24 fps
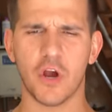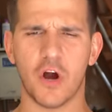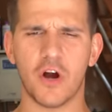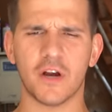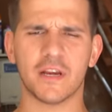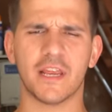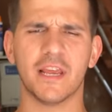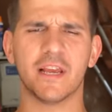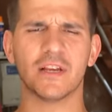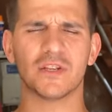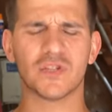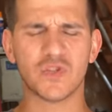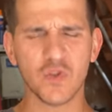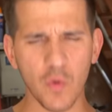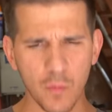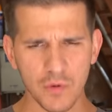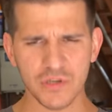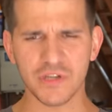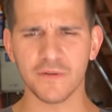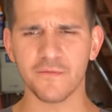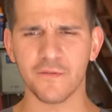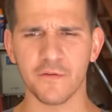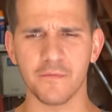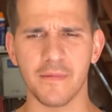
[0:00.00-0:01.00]
talking, so
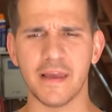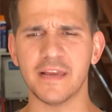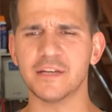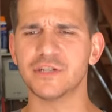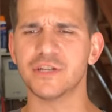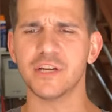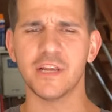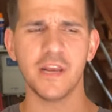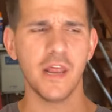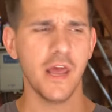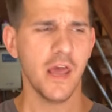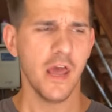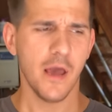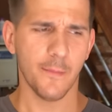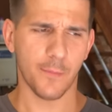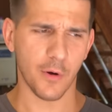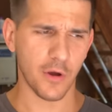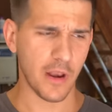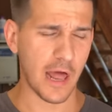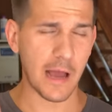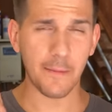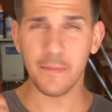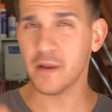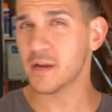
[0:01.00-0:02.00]
much information,
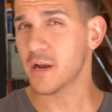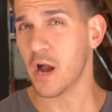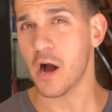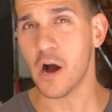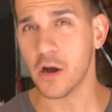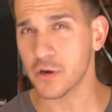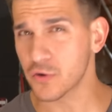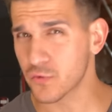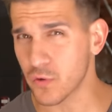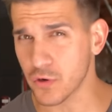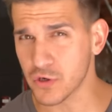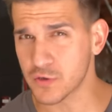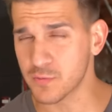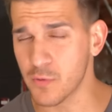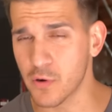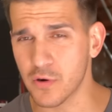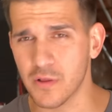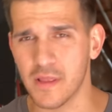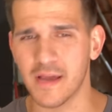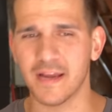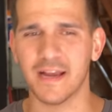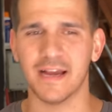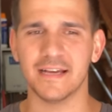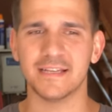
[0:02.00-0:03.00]
but I'm in con crunch mode,
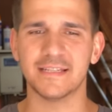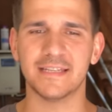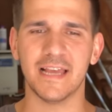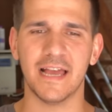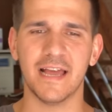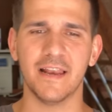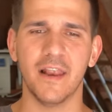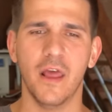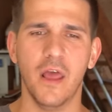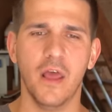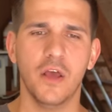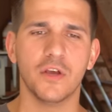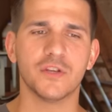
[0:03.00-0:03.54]
like I said.